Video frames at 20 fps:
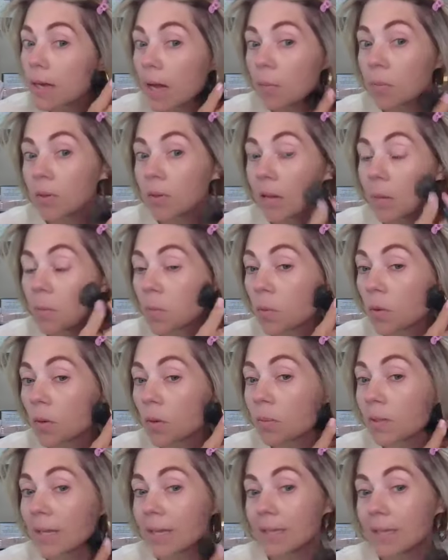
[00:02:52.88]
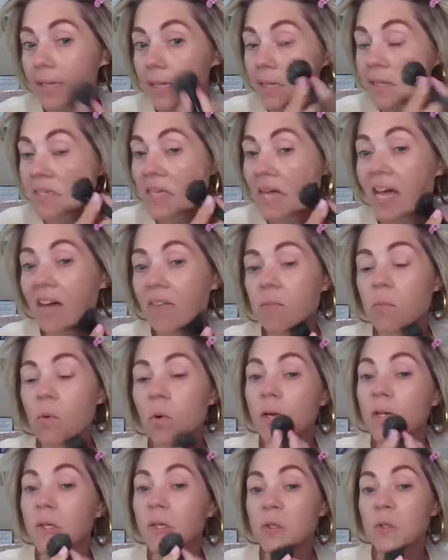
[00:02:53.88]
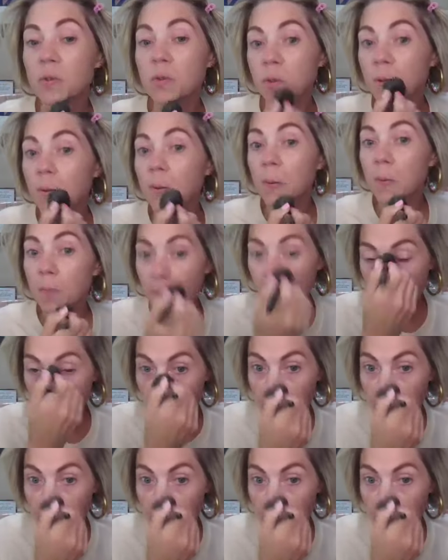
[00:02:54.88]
apply more, apply less. I have more control